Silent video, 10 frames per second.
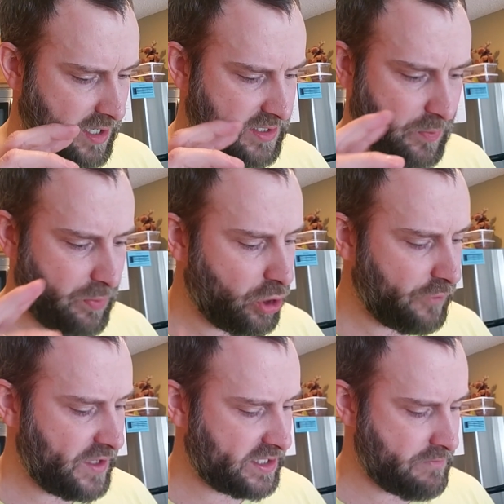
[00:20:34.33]
It's the
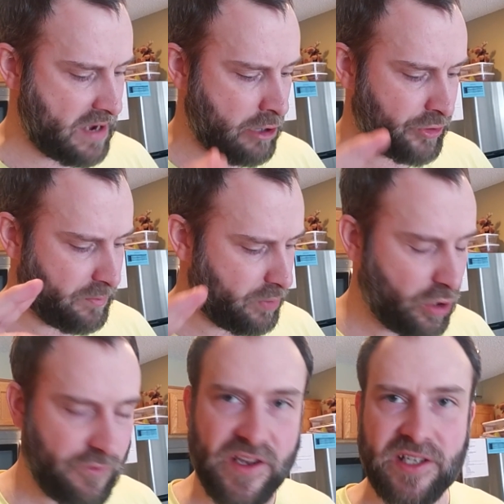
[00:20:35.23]
perfect amount, the
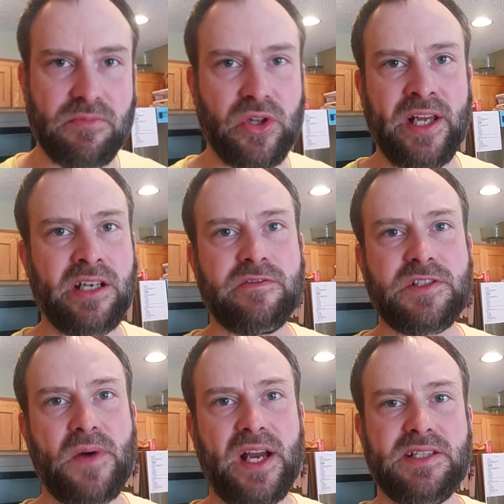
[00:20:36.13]
perfect blend of
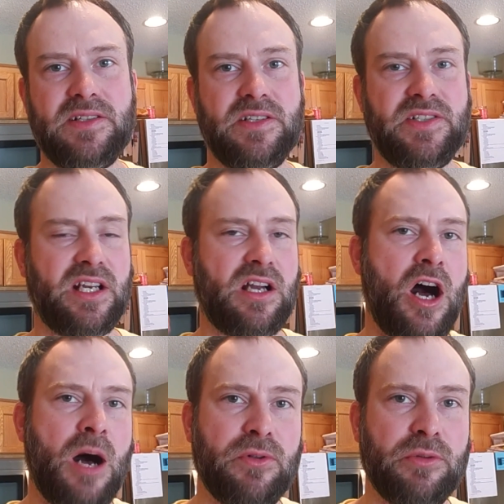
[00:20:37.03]
spices. It
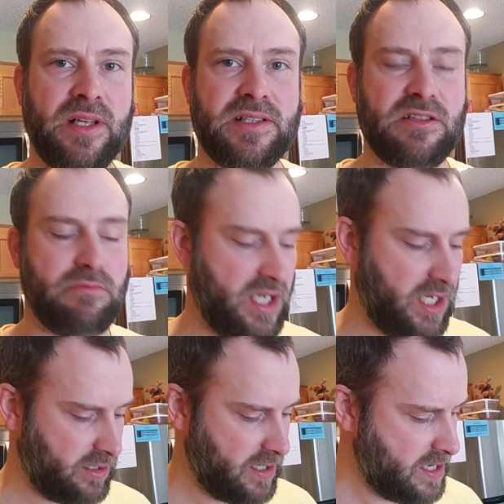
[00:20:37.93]
complements the
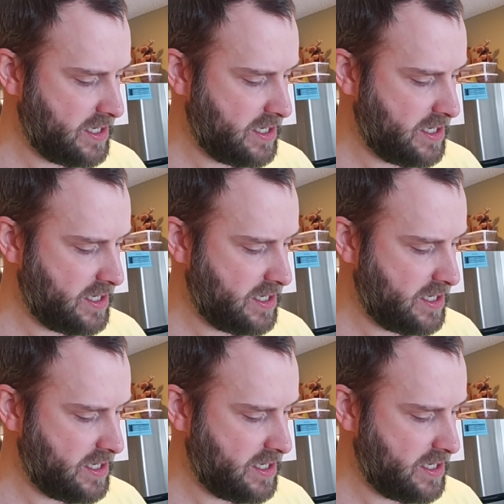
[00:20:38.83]
meat.